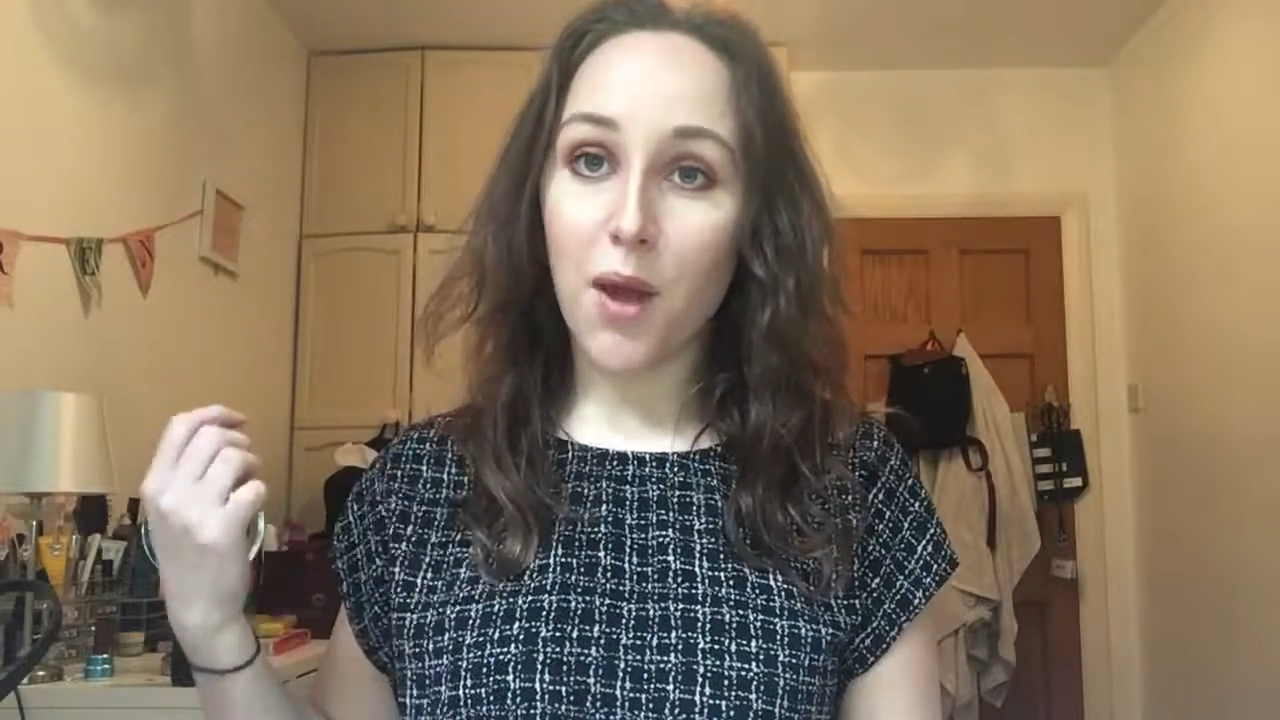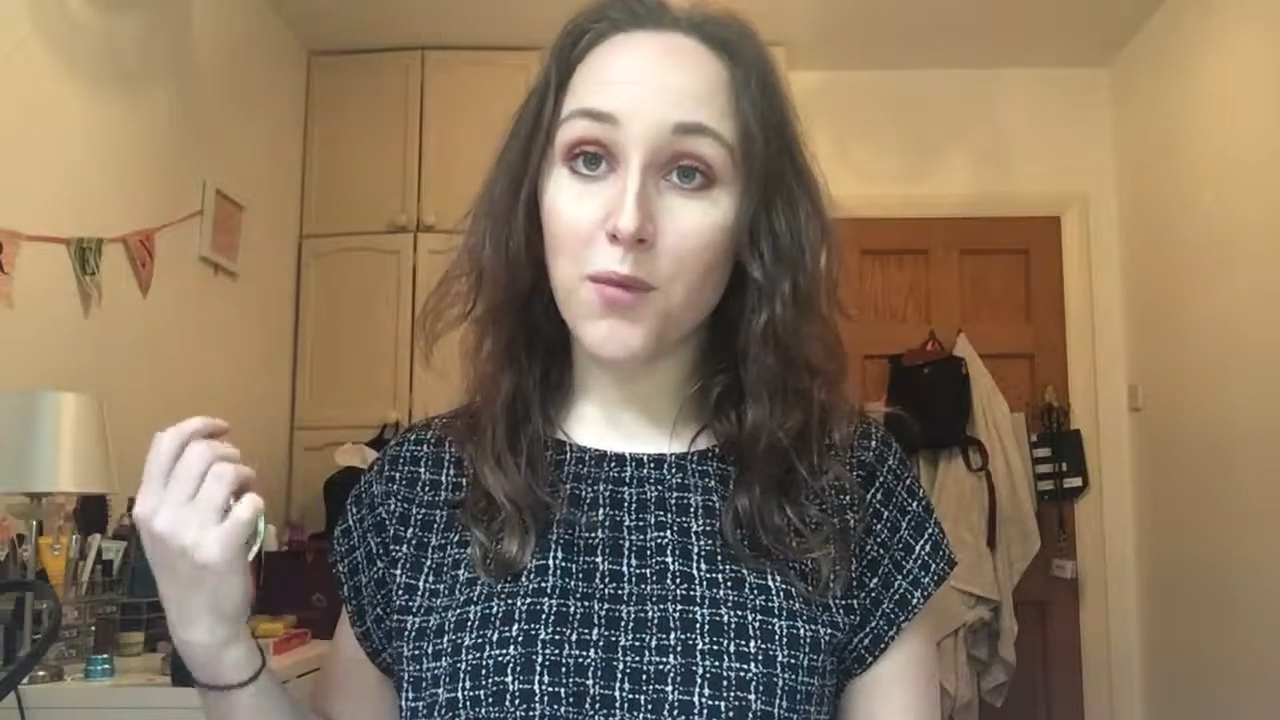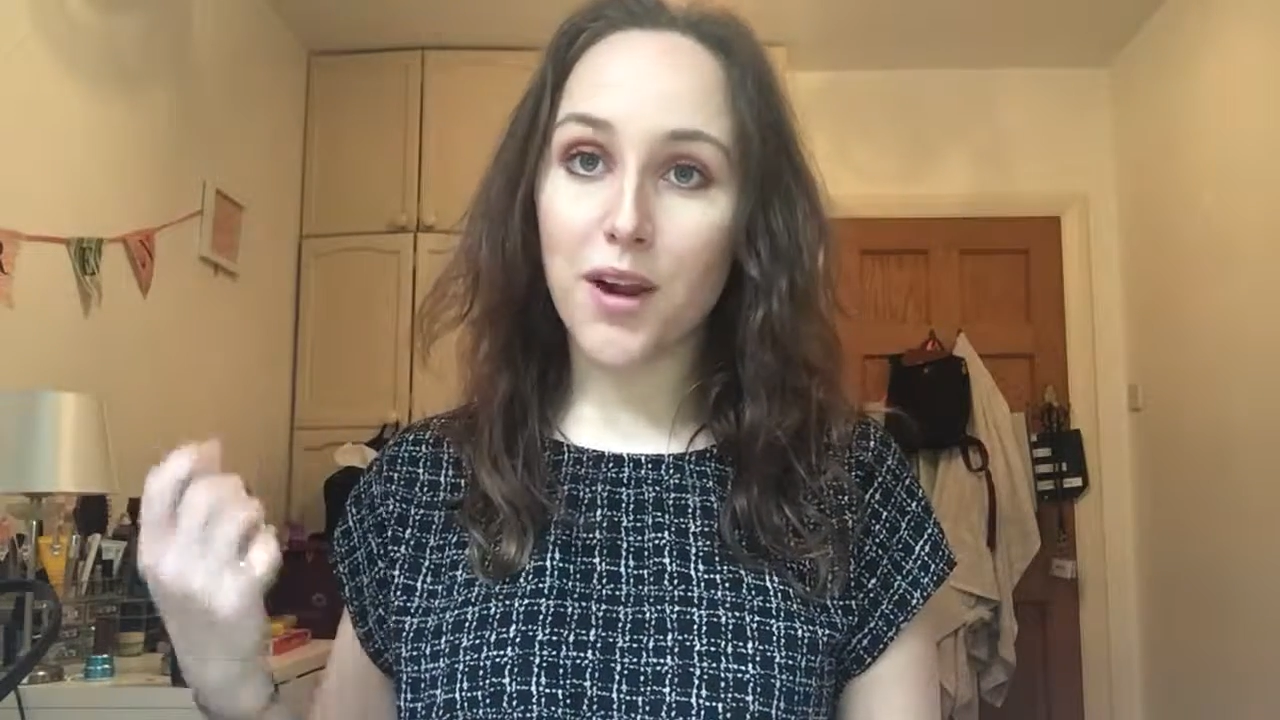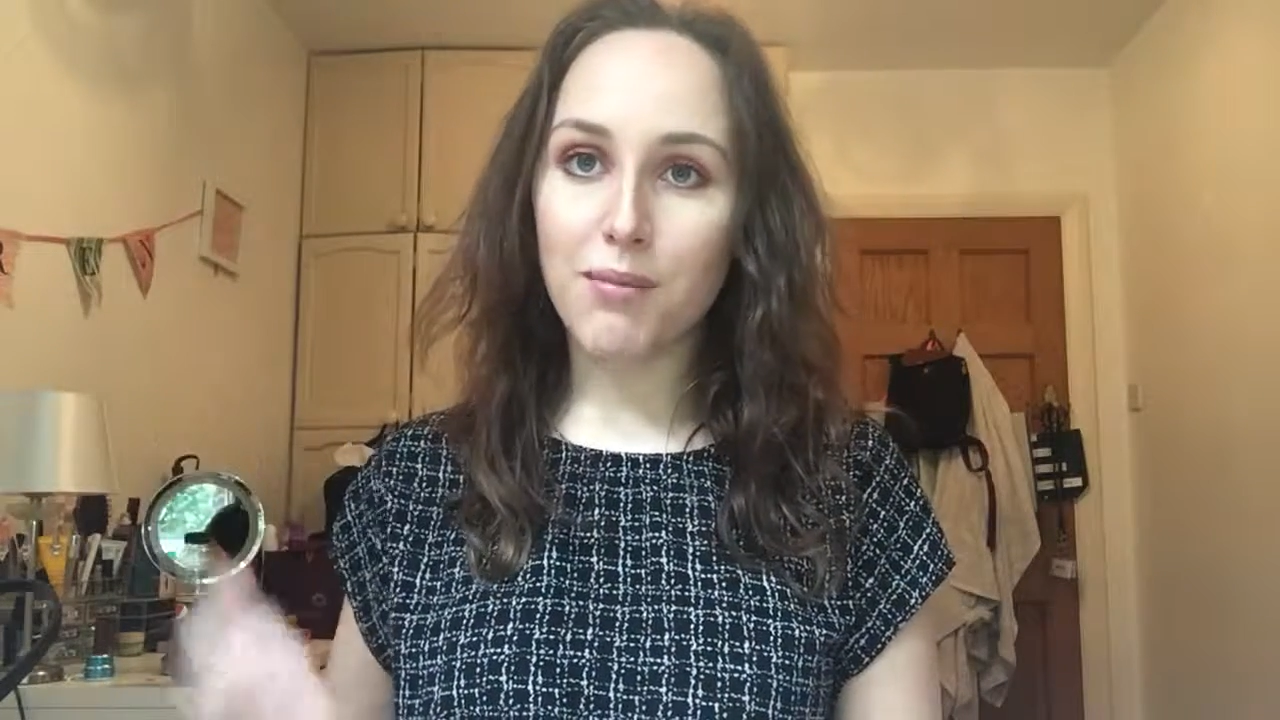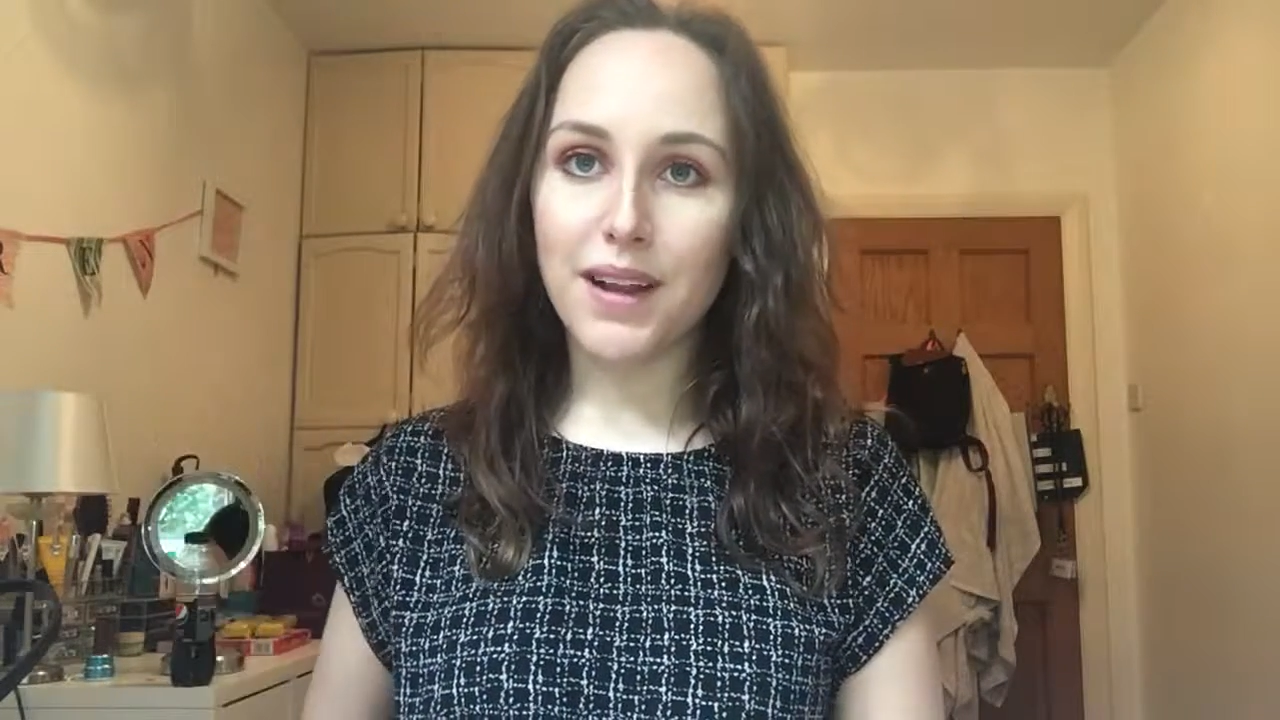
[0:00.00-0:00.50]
I'm wearing